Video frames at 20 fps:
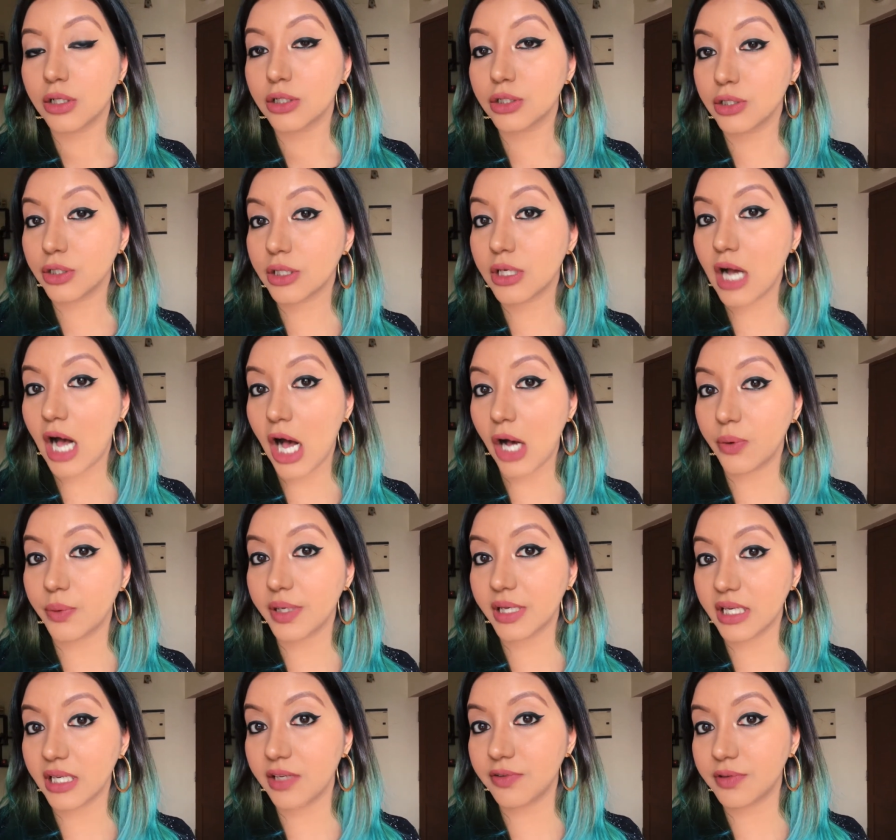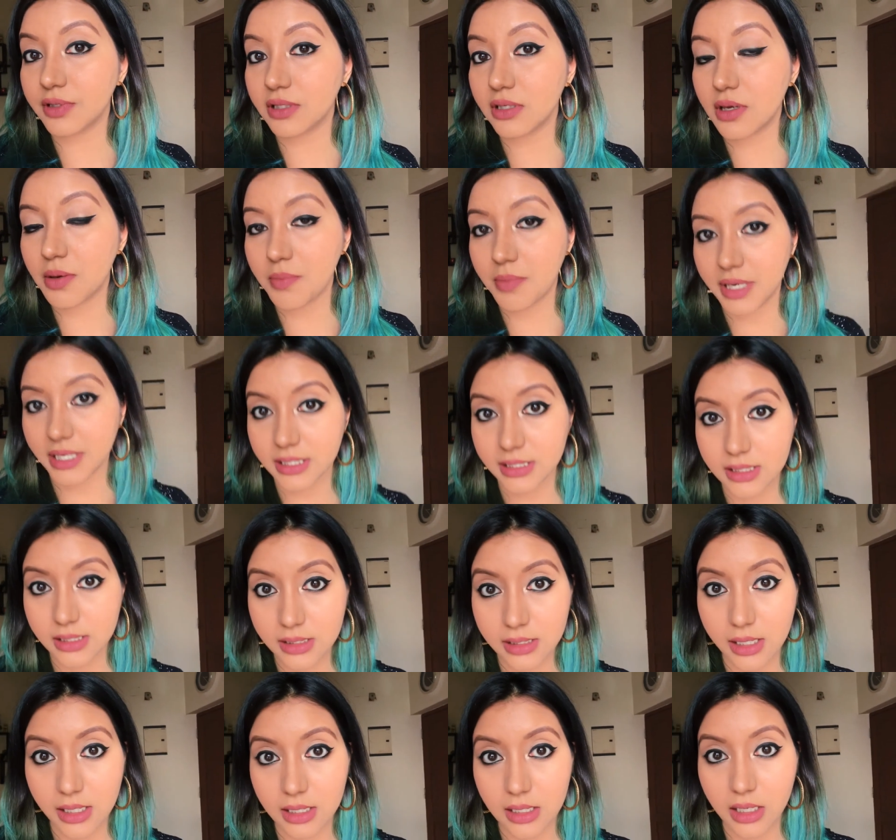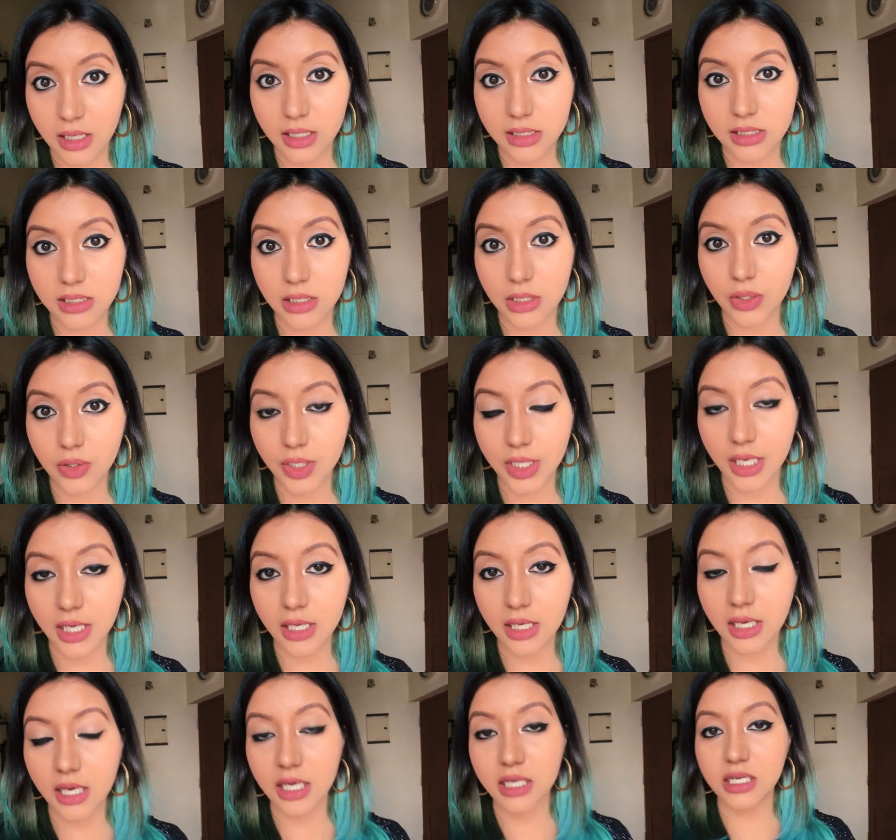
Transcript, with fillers: Look how even my skin is looking.